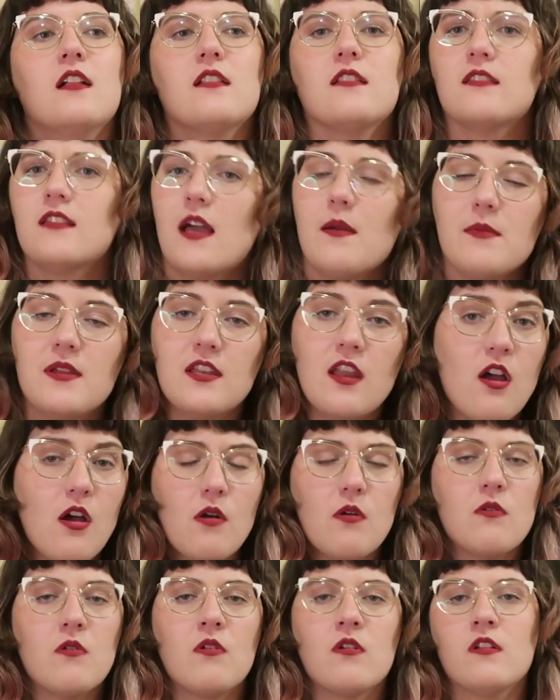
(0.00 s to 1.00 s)
let me
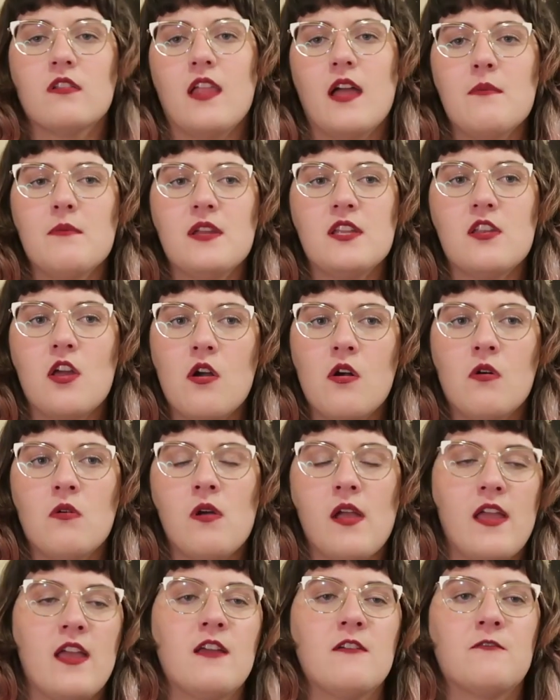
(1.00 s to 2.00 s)
know. Or let me know
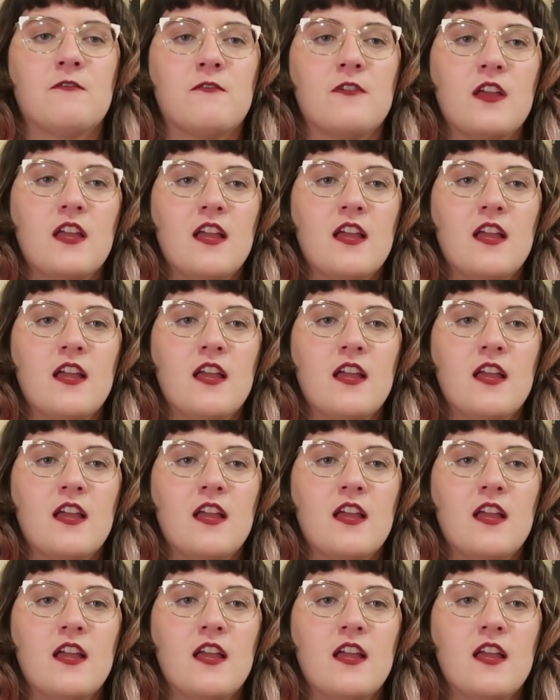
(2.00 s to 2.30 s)
if